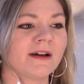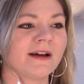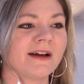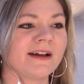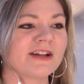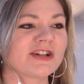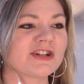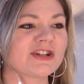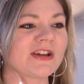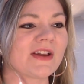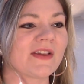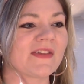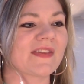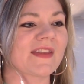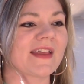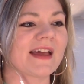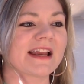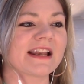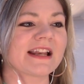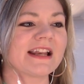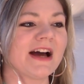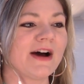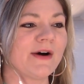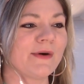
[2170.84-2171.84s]
She's
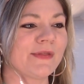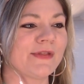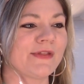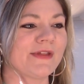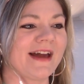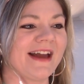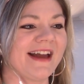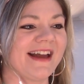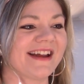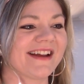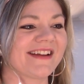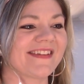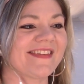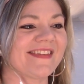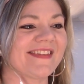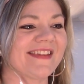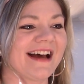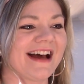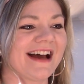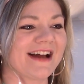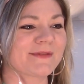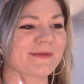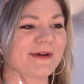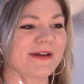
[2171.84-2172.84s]
like, no thanks.
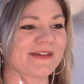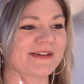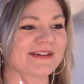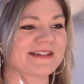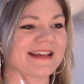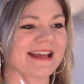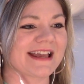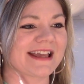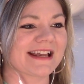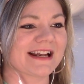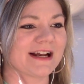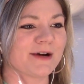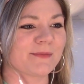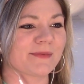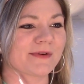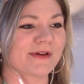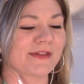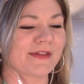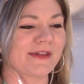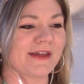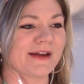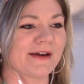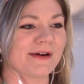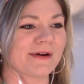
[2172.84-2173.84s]
I'd rather take it up
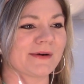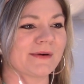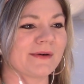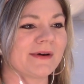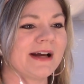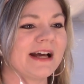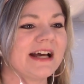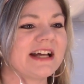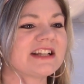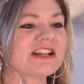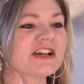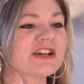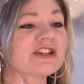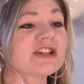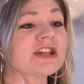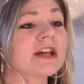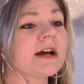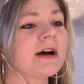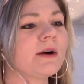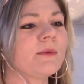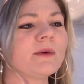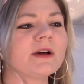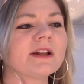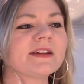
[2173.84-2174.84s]
with you.
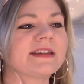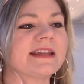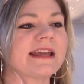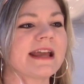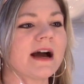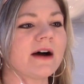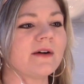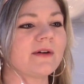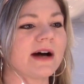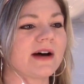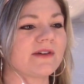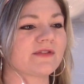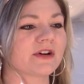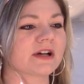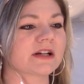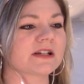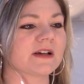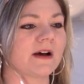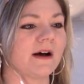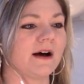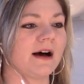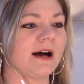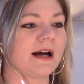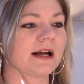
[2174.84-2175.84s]
Will Neo ever
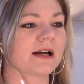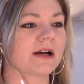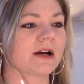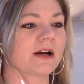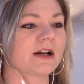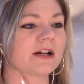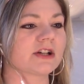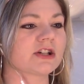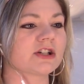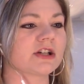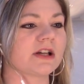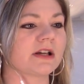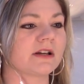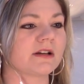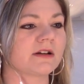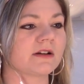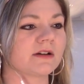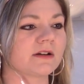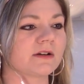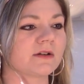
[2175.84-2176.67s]
talk? Or is she...